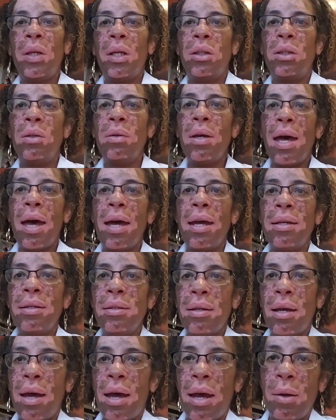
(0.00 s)
you
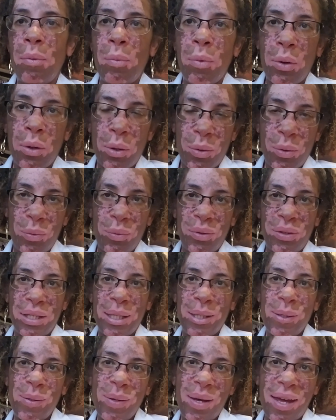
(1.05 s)
guys, I will
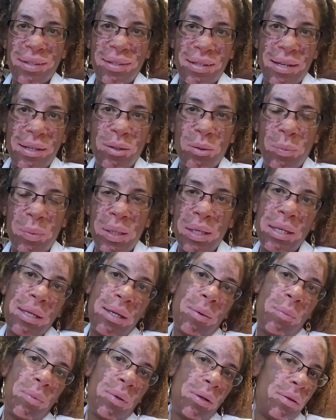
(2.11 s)
see you guys next week,
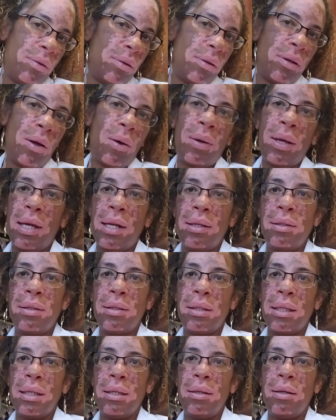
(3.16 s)
and we'll go ahead and
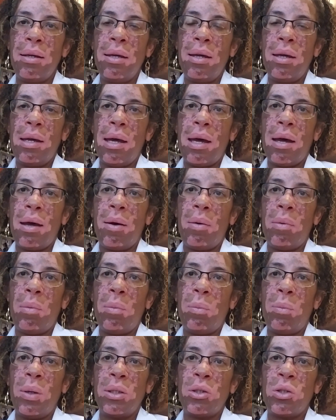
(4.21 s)
see
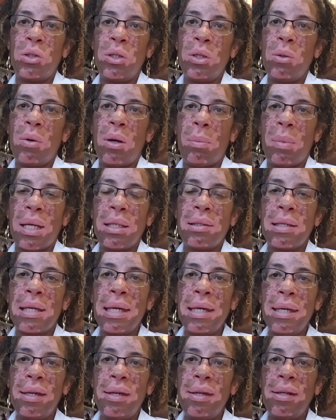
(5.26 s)
what's new on my
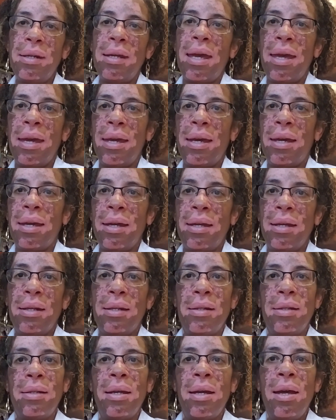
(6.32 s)
skin.
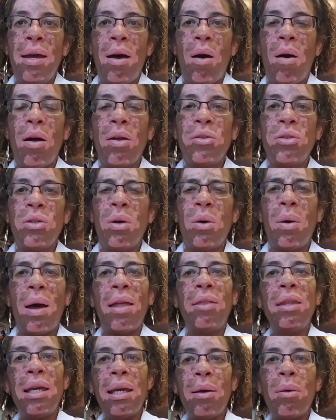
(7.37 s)
And also, I
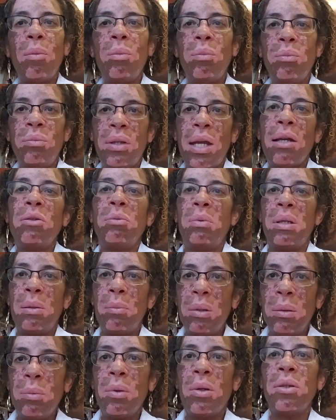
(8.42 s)
think next week
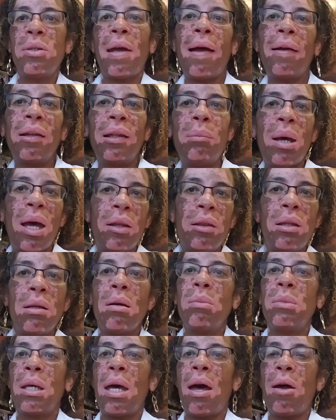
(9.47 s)
we will talk about
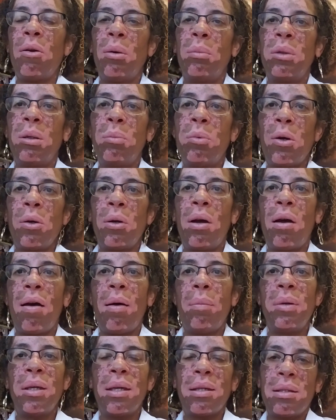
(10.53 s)
the autoimmune
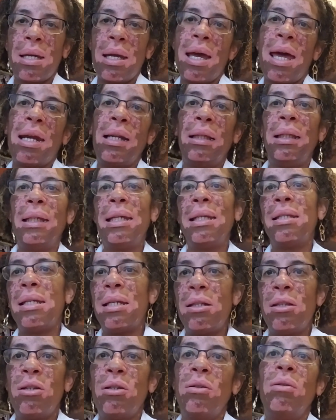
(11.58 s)
protocol, because that kind of leads
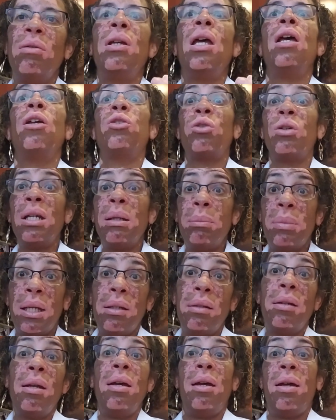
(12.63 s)
into
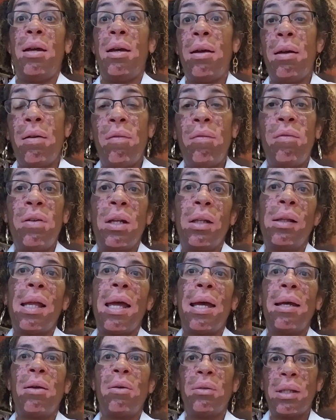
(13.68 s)
treatment of
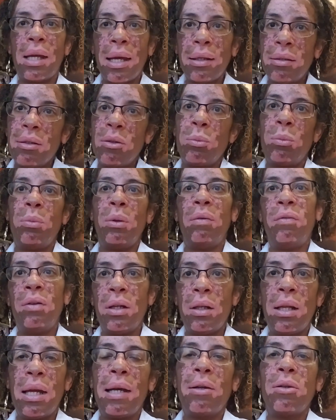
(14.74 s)
vitiligo, not just what
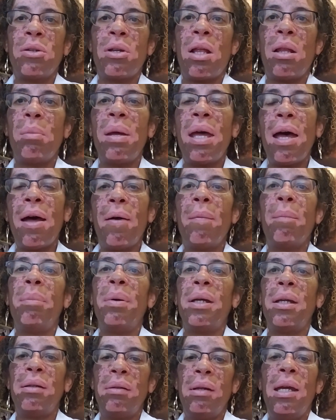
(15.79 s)
vitiligo is all about,
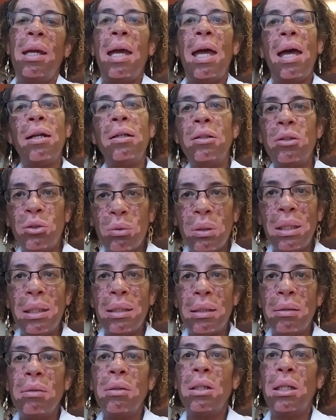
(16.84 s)
but how do you treat
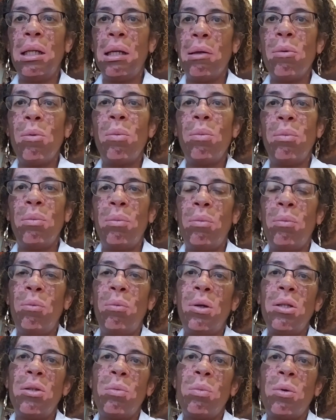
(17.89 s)
it? You know,
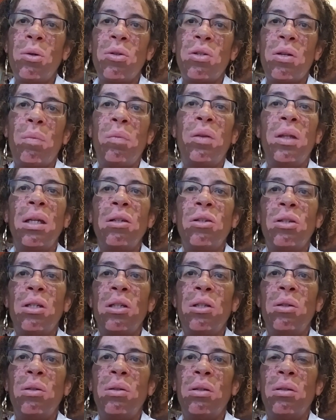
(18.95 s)
what are some things that
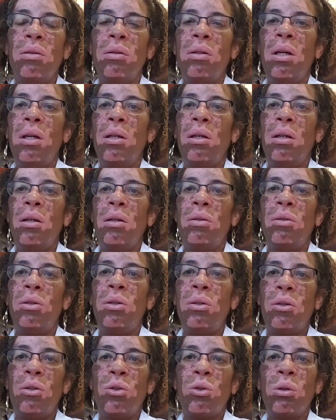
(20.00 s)
you can
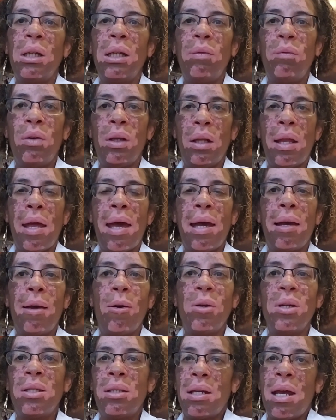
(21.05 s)
do to treat
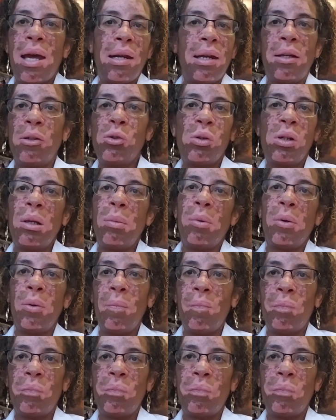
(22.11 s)
vitiligo? It's not untreatable.